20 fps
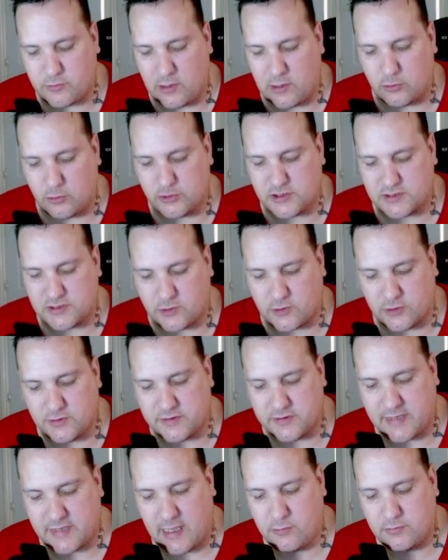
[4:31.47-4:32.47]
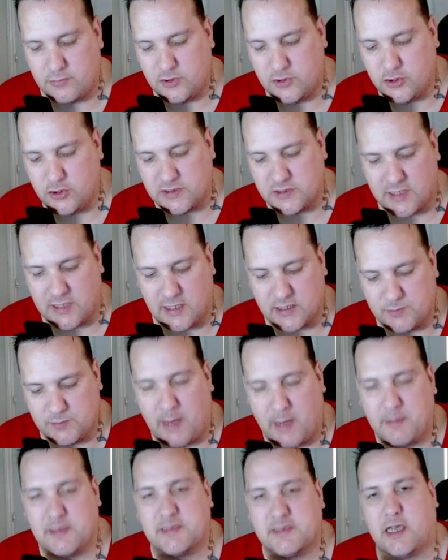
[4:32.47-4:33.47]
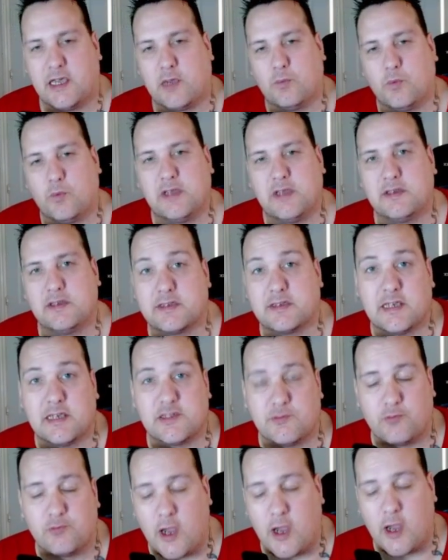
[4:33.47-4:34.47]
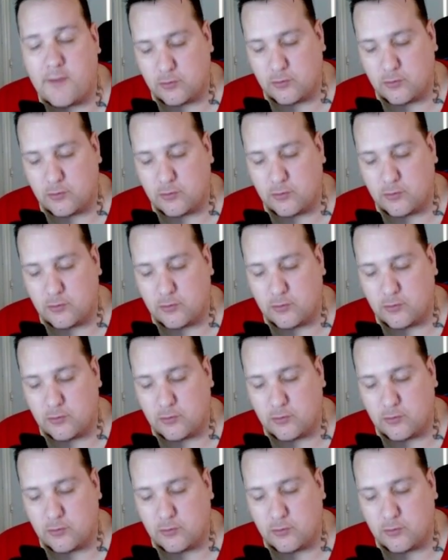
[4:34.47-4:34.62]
launchers have gone down, you can start spamming second wind to get some rifles